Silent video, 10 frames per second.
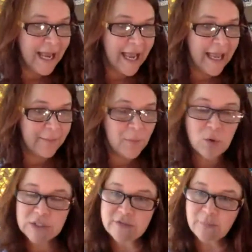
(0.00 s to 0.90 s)
and
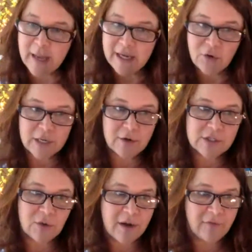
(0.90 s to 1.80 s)
most of my career as a
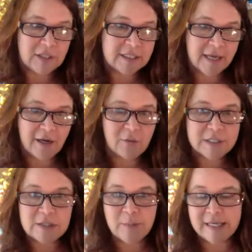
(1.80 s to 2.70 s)
graphic designer was
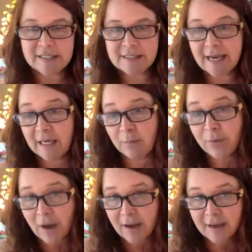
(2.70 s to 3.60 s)
spent designing
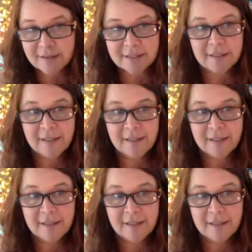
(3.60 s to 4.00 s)
products